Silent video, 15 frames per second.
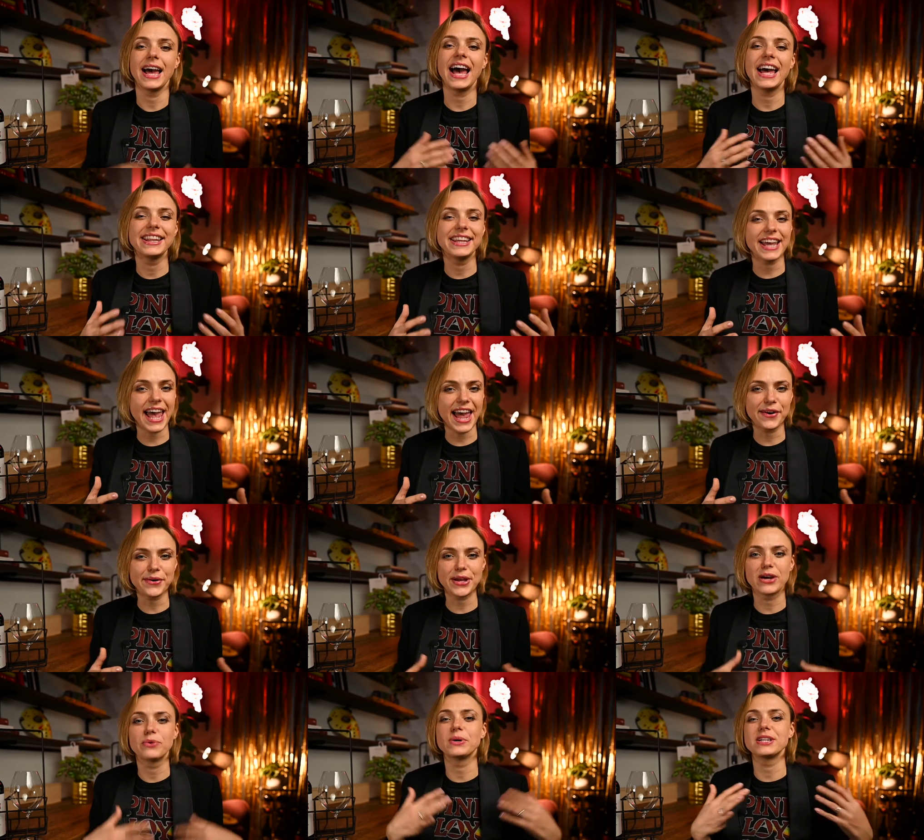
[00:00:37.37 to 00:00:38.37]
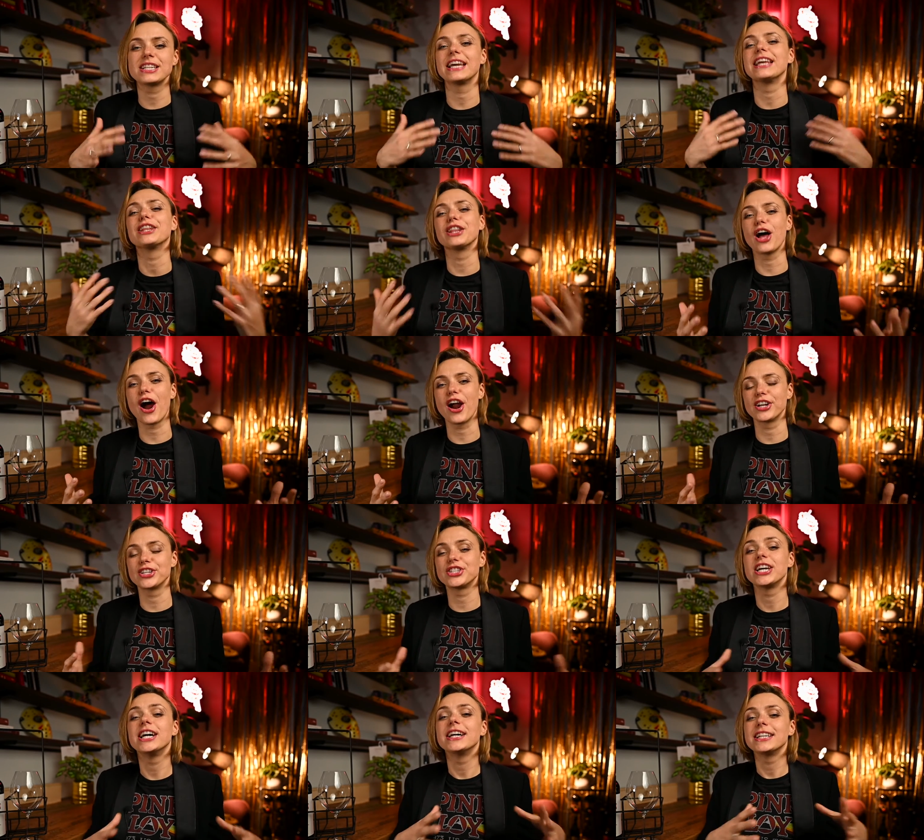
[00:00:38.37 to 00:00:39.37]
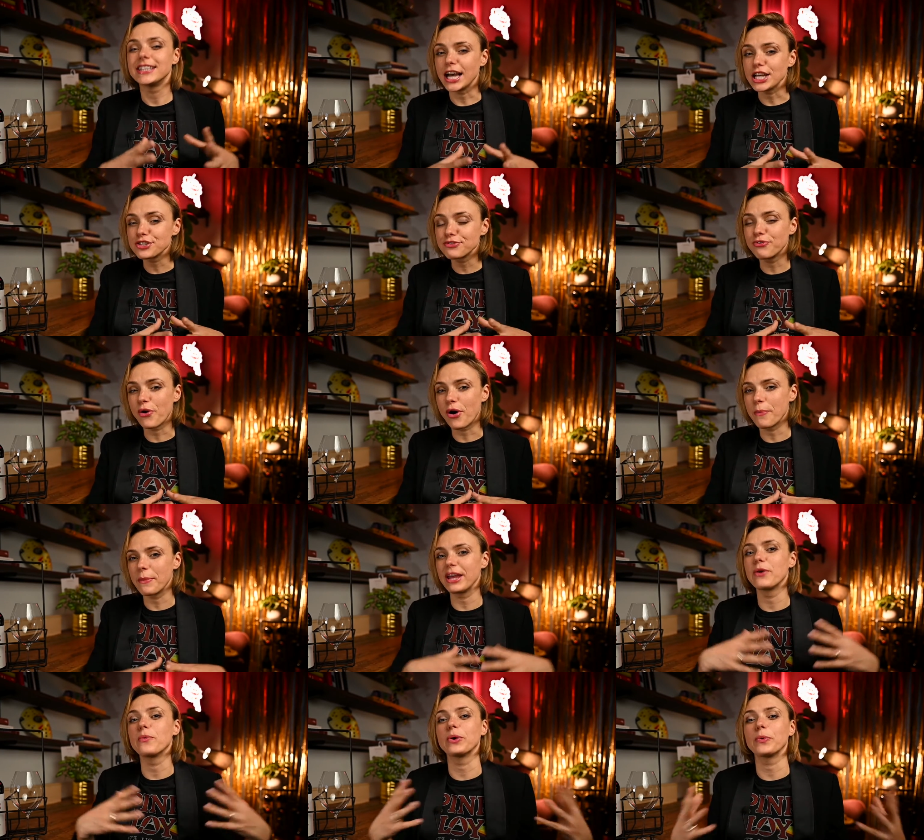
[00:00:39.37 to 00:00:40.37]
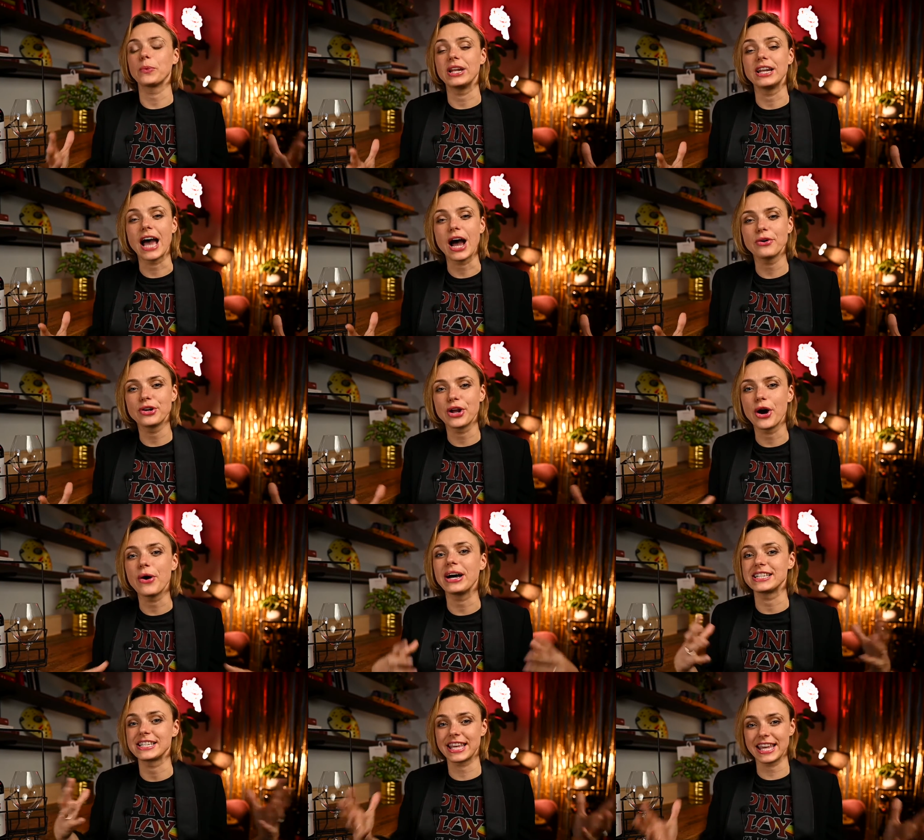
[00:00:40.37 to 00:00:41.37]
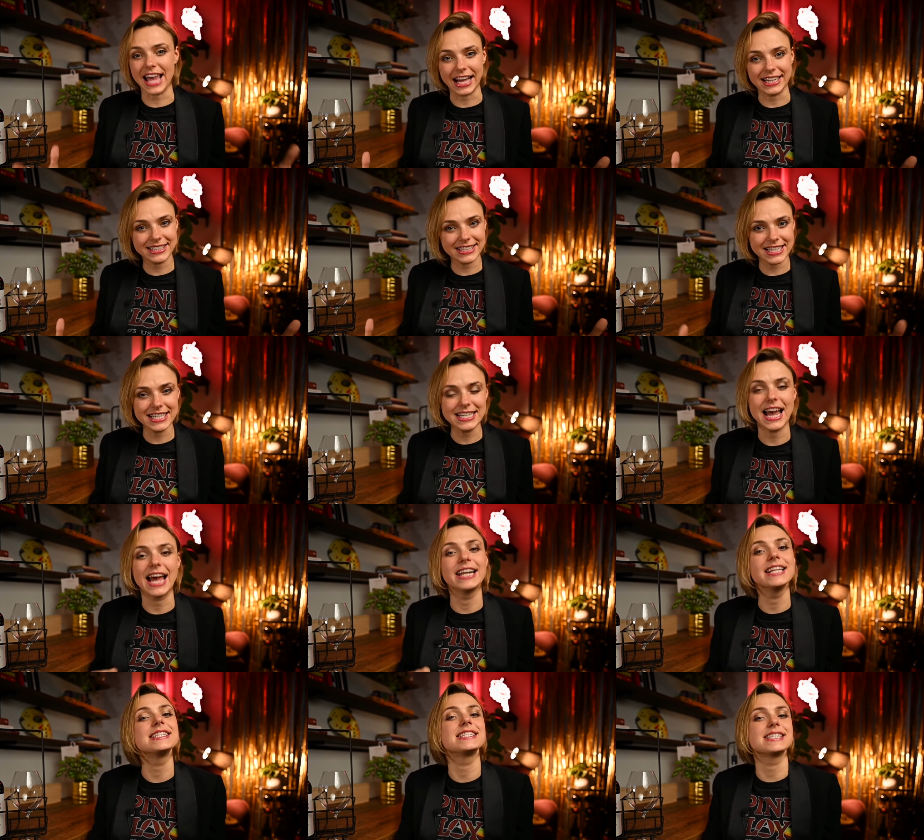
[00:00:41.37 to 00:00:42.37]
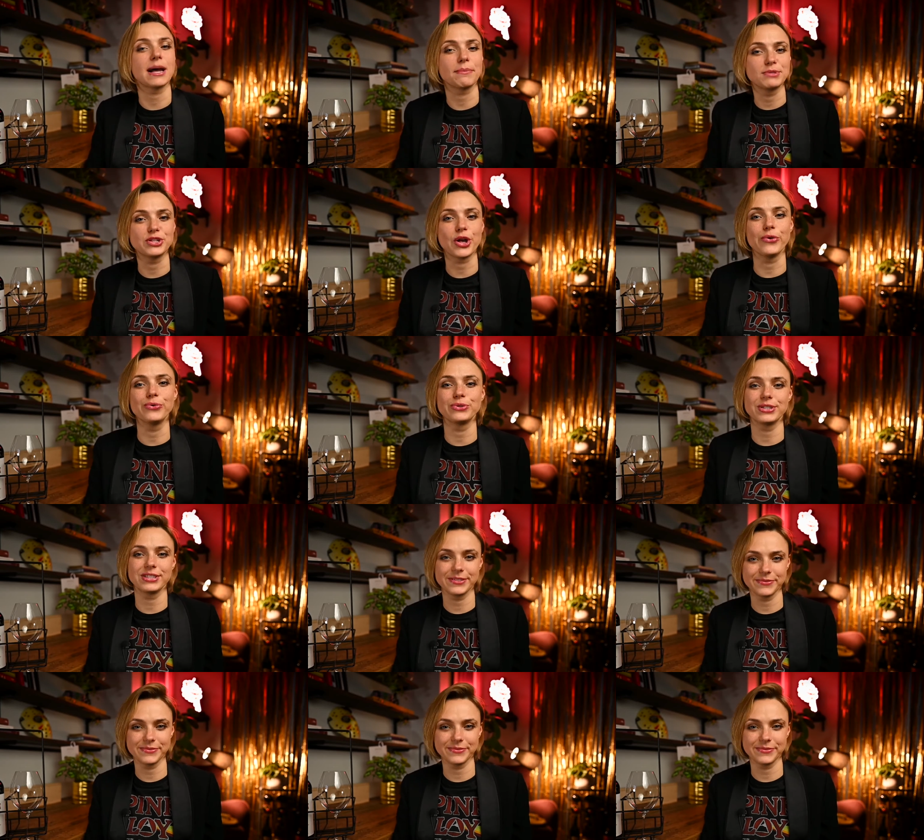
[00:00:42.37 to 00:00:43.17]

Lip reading: and the area was enlarged, thus forming what we now know as Chianti and its subzones.